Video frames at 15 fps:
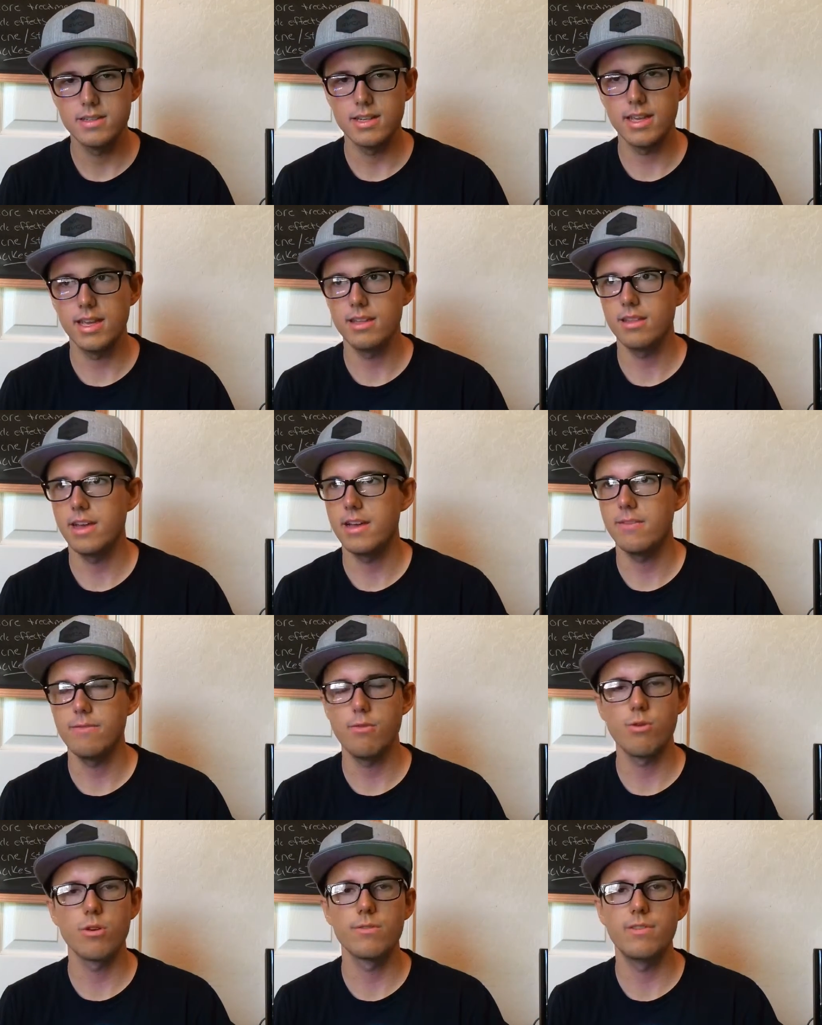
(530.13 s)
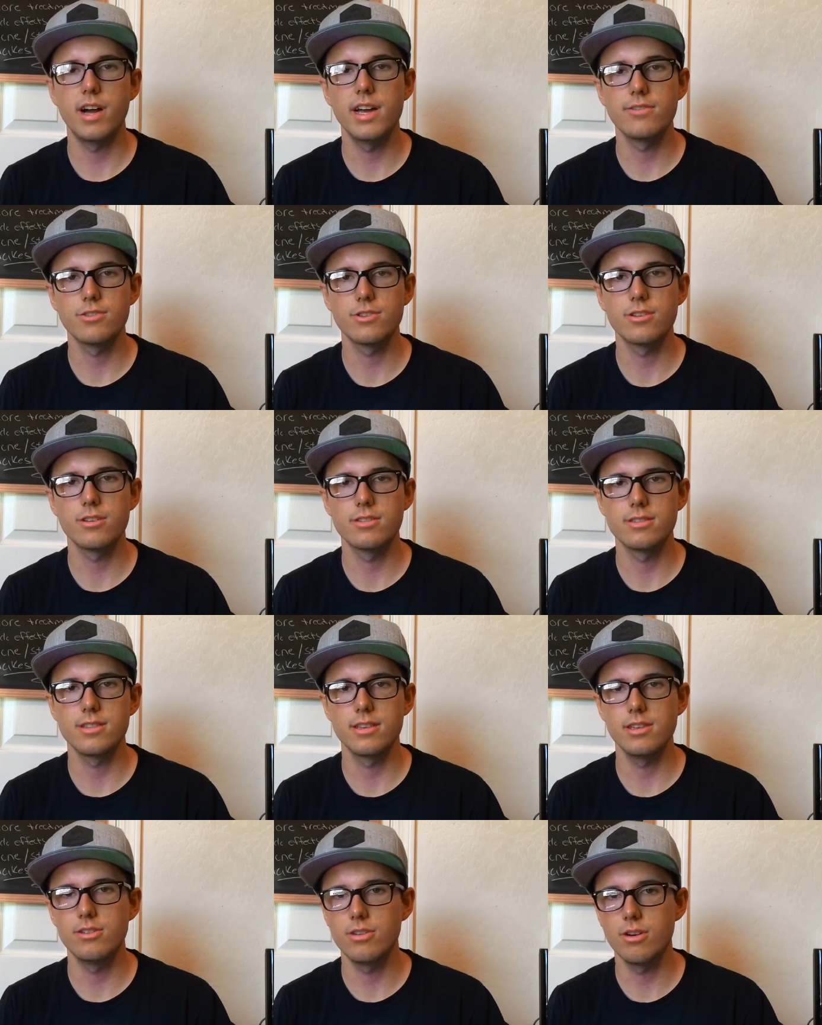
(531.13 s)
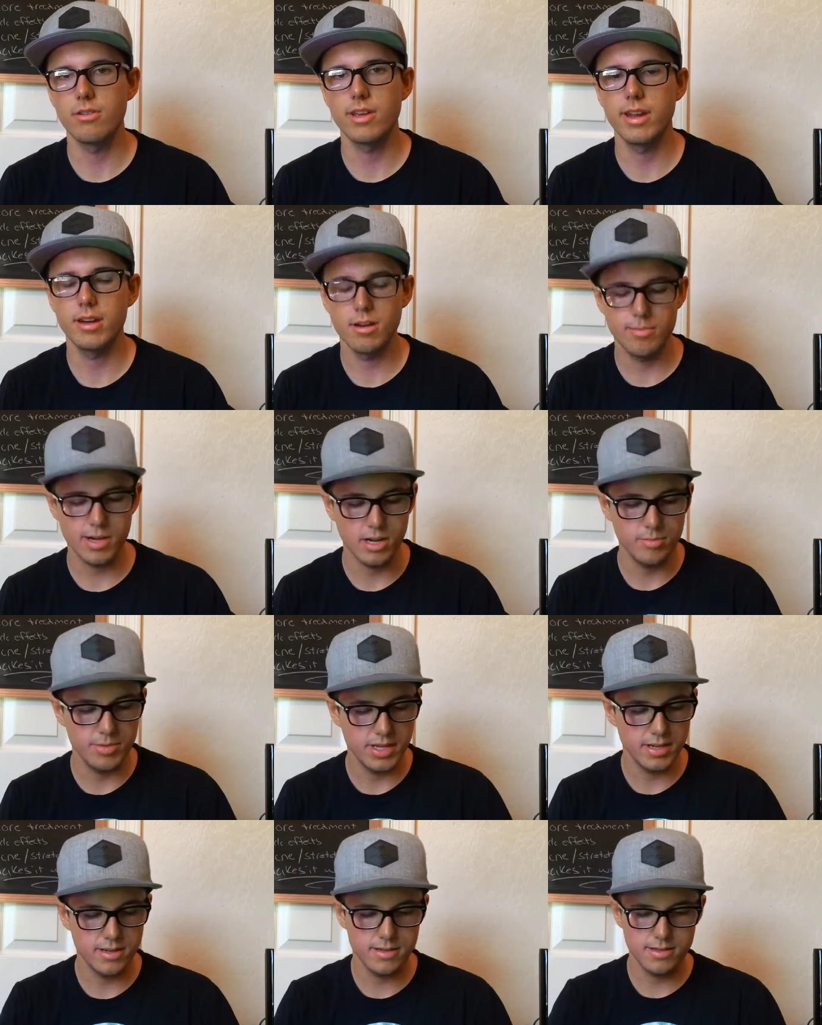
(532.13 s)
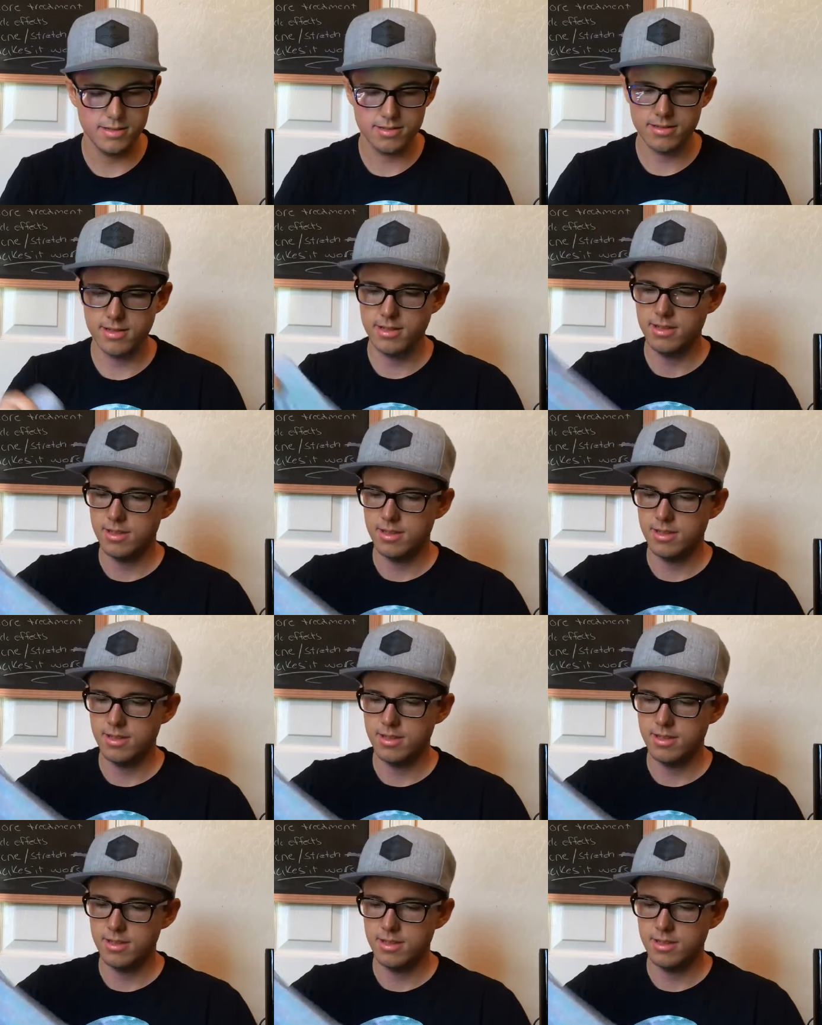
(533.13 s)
to get like 4 or 5 shirts that you don't care about, because,